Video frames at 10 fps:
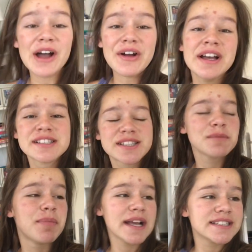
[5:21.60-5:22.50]
Oh,
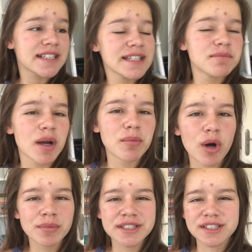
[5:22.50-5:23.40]
so basically my
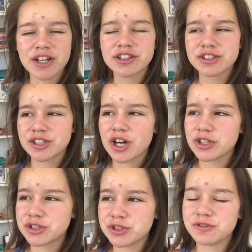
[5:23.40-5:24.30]
mom is going to
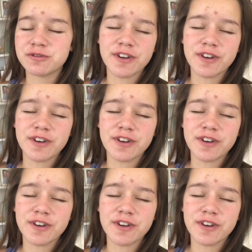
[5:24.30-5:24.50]
go to